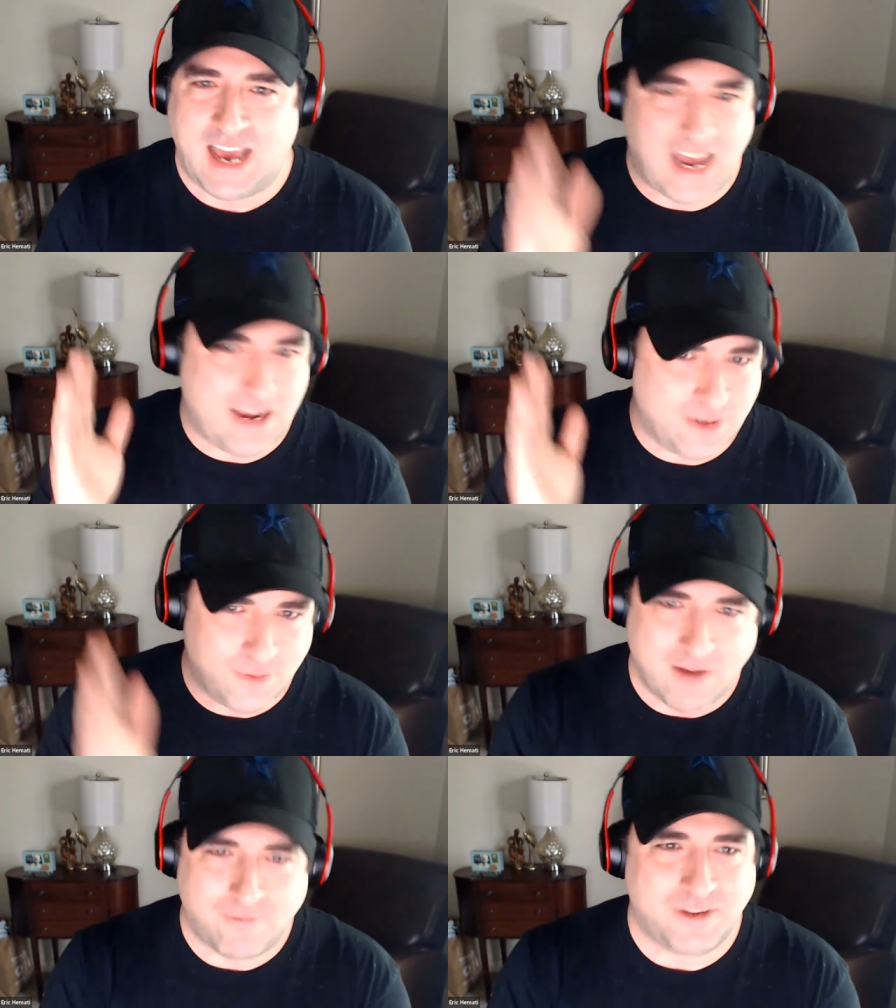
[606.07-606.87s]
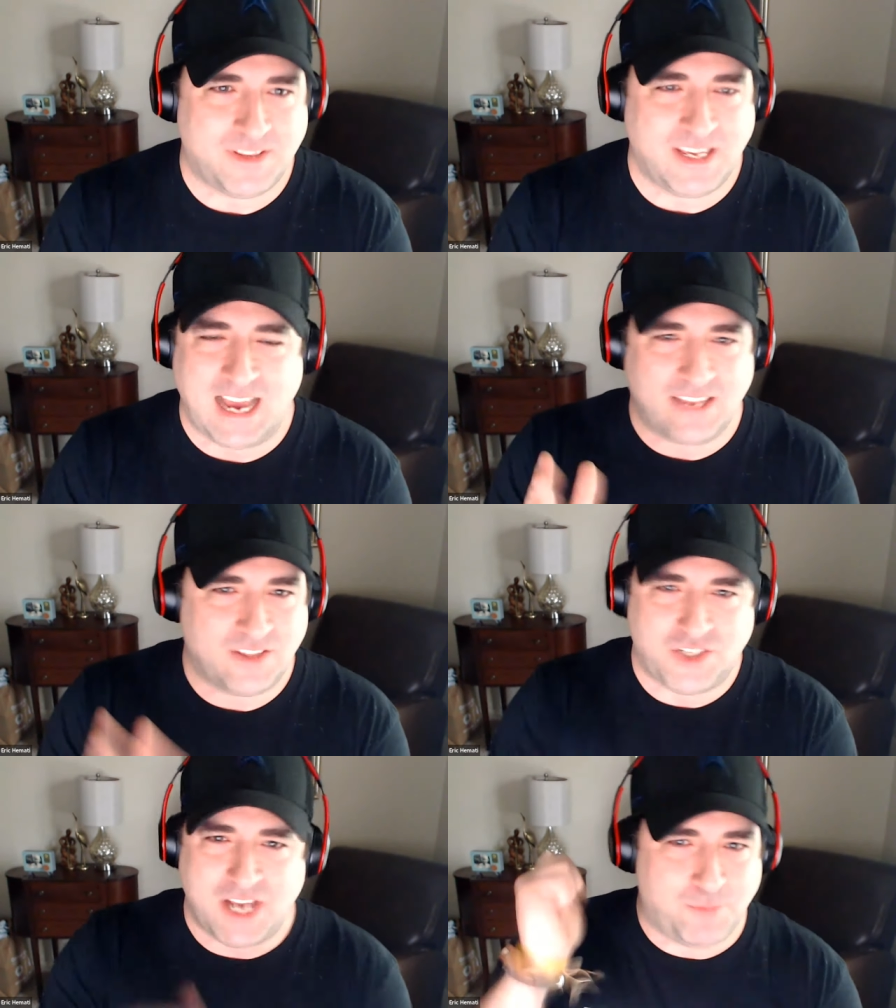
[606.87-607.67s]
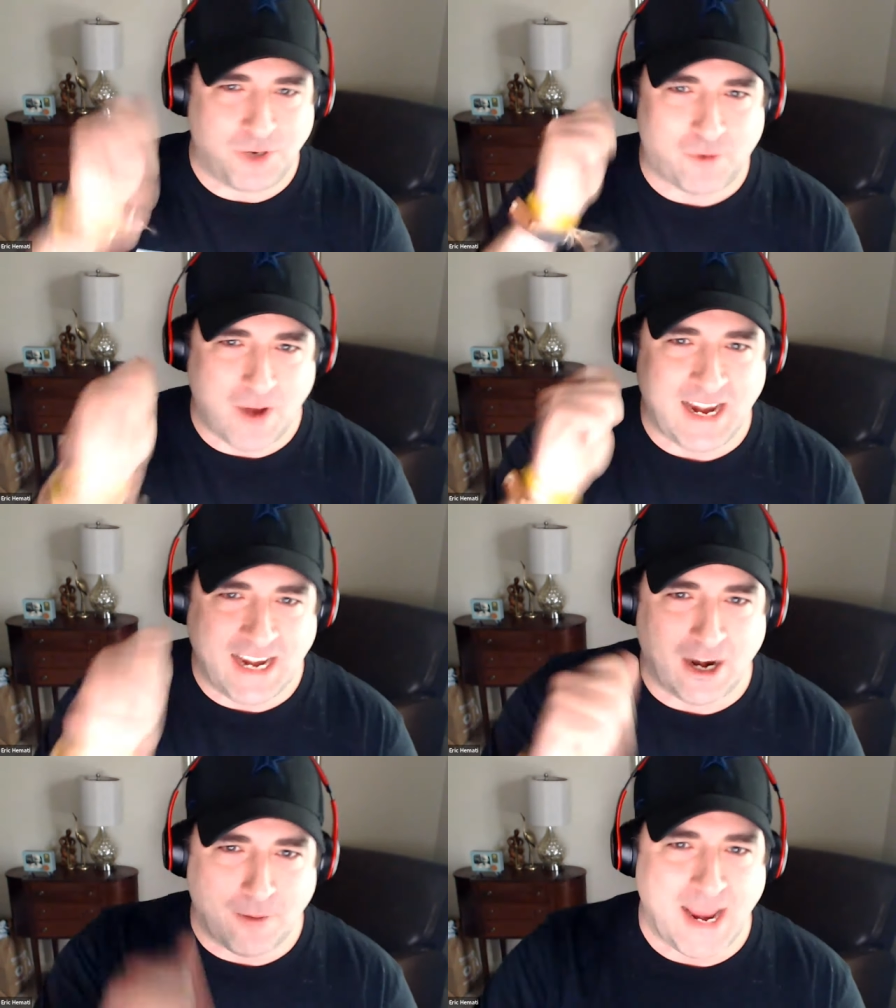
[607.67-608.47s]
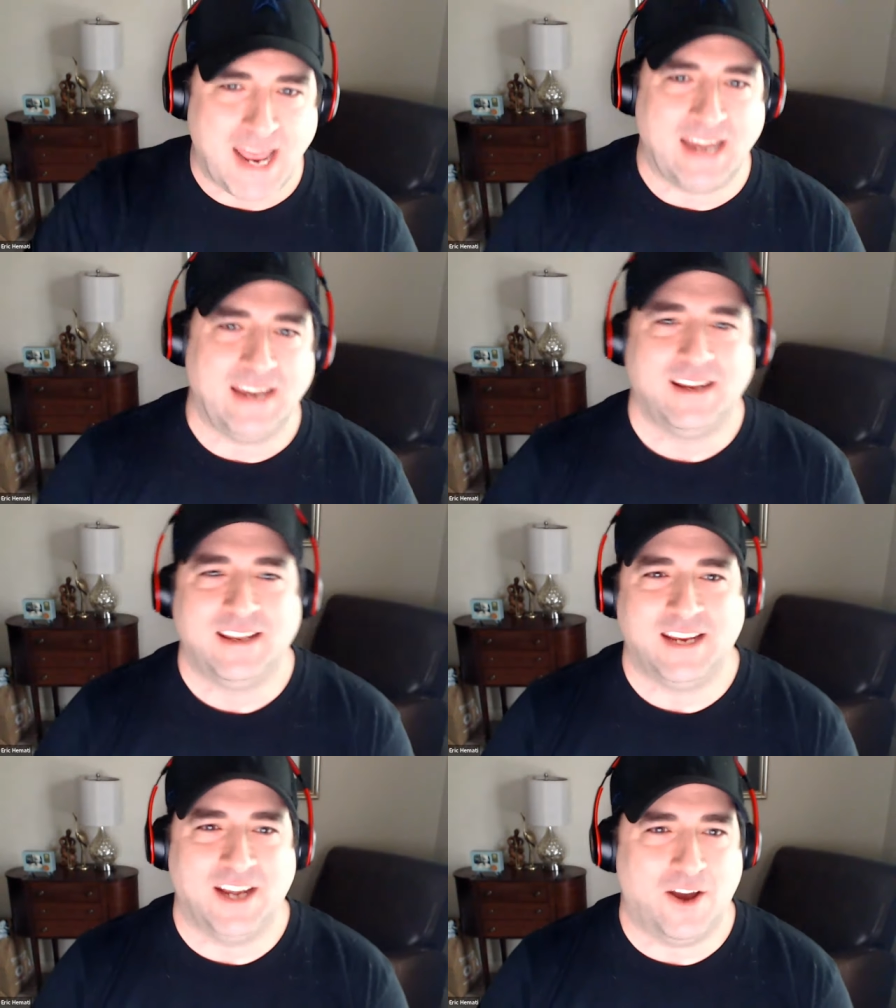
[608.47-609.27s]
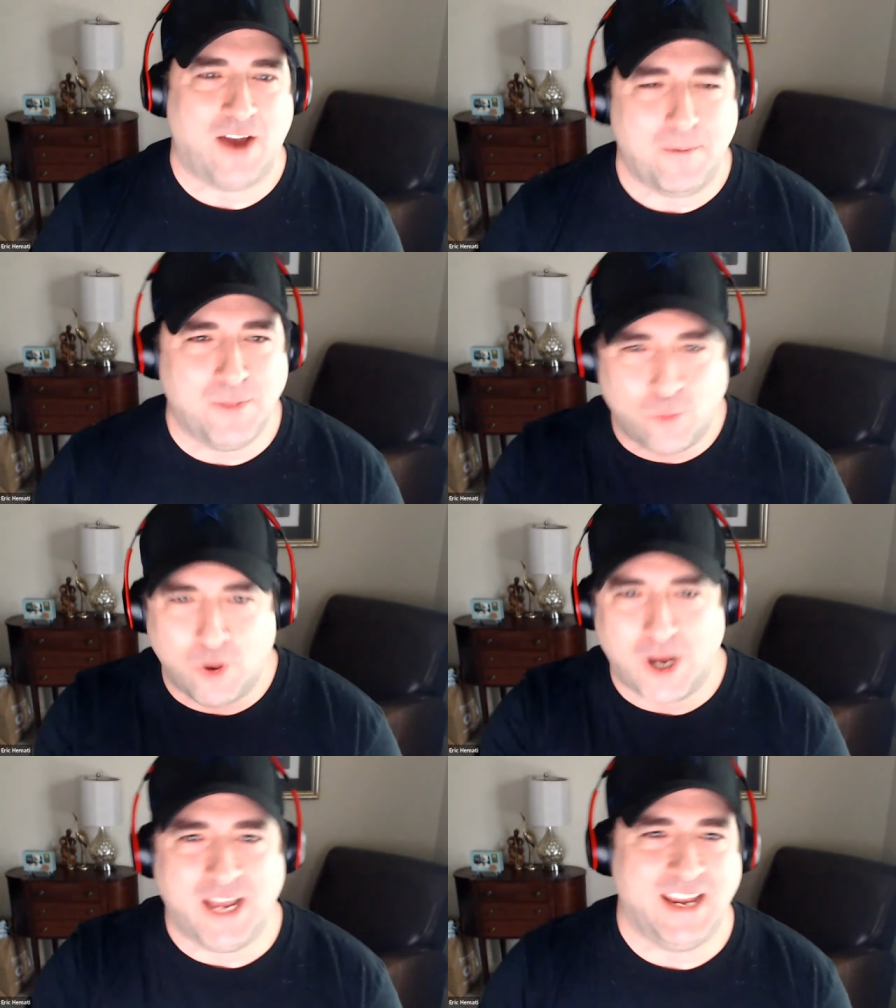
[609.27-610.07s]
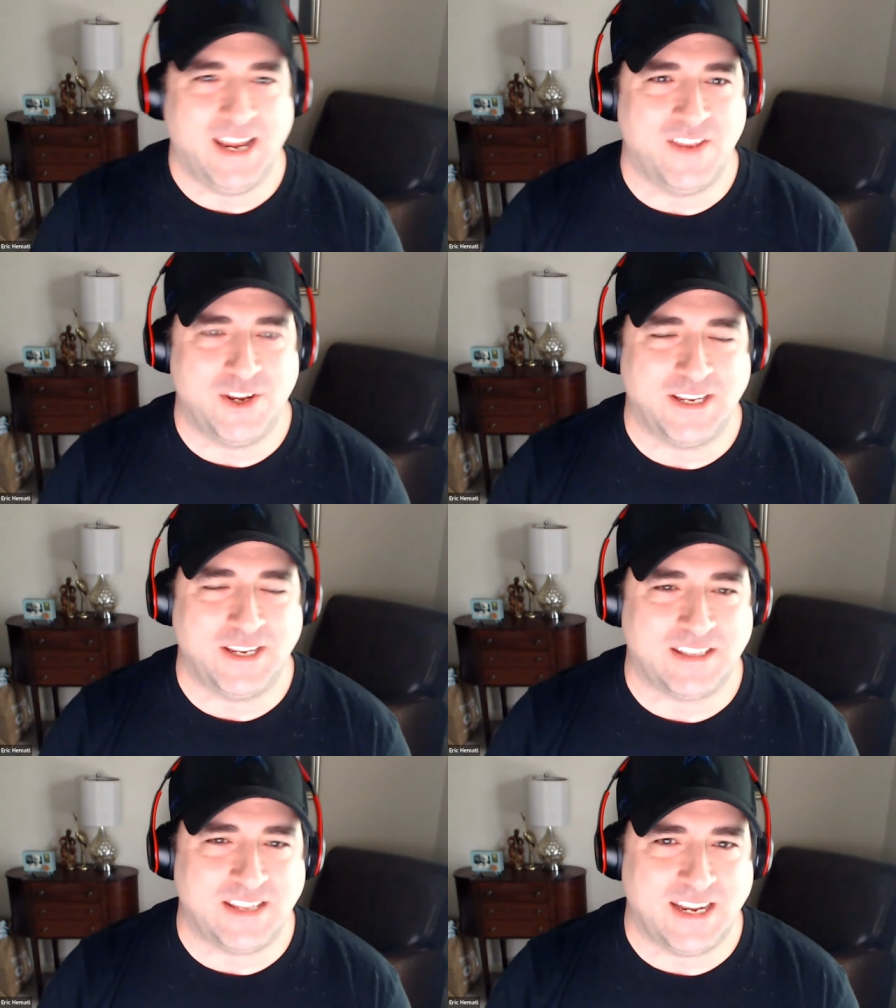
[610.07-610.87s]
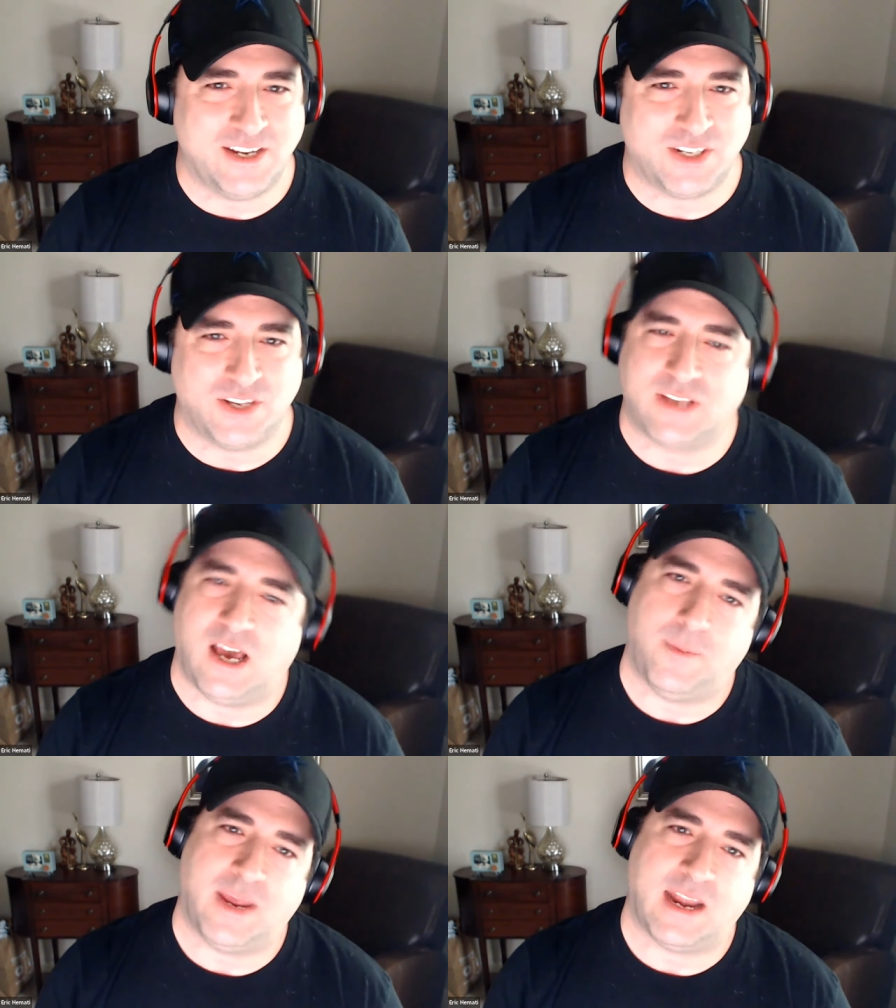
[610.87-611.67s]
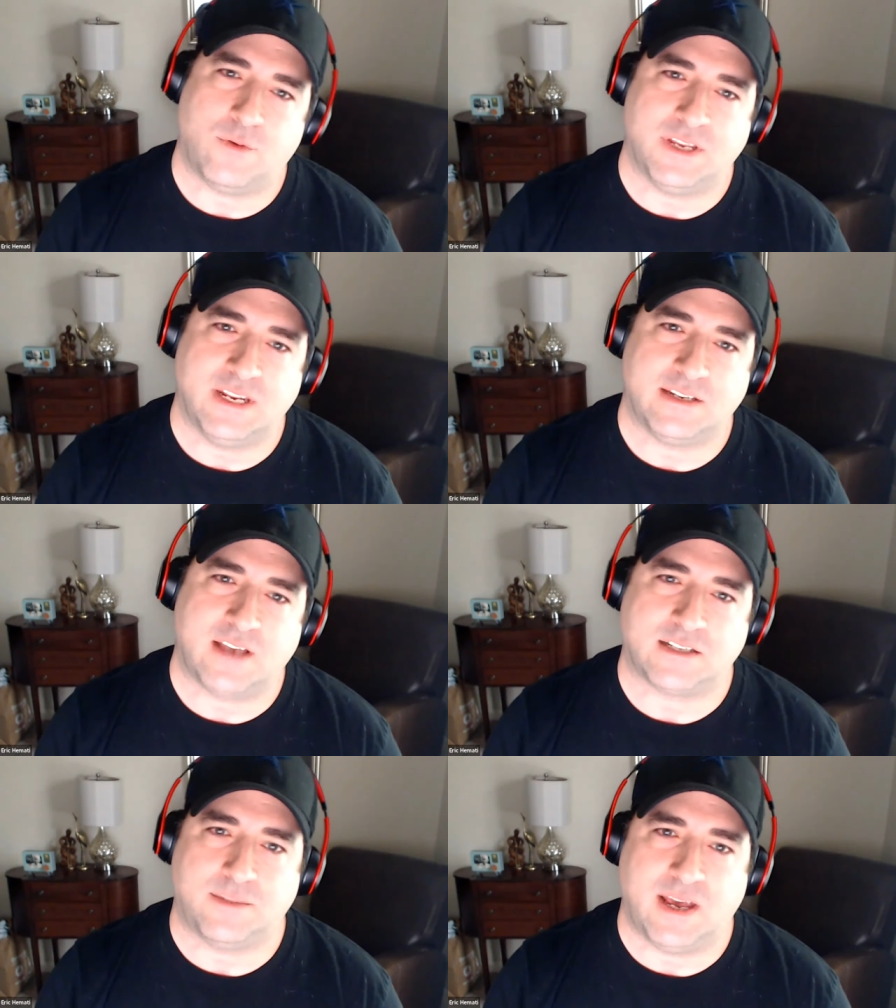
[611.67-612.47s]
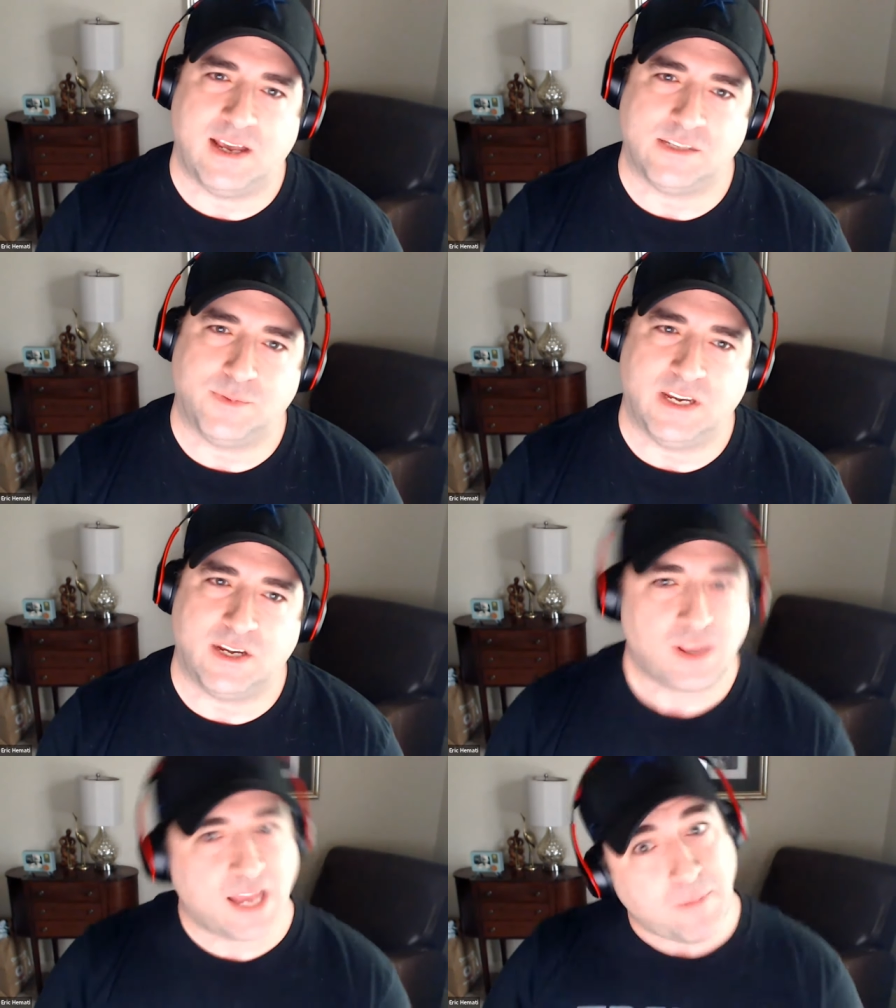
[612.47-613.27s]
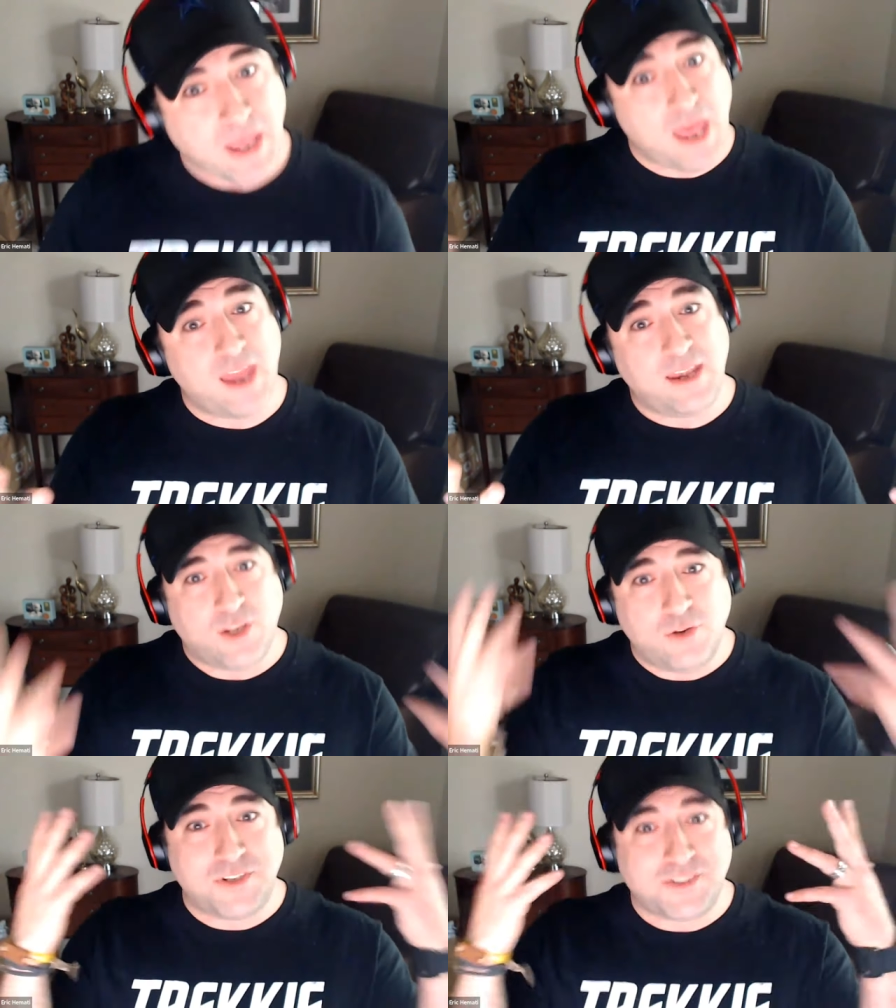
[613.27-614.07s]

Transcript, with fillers: i do everything i got the checkbook right here man you know i'm the one and then you get to the end and she goes oh man i really need to talk to my husband and you're like man you